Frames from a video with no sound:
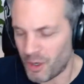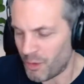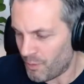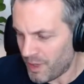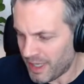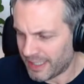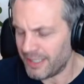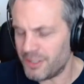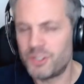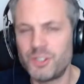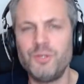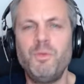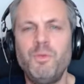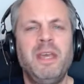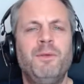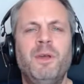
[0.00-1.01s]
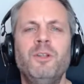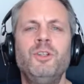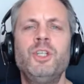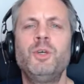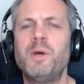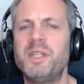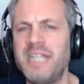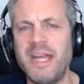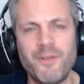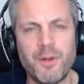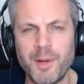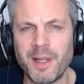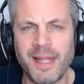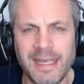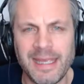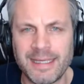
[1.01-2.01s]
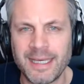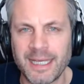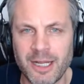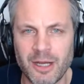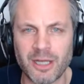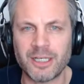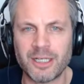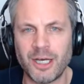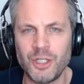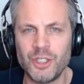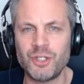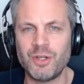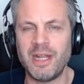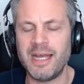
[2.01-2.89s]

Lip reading: we can do whatever we like in our country.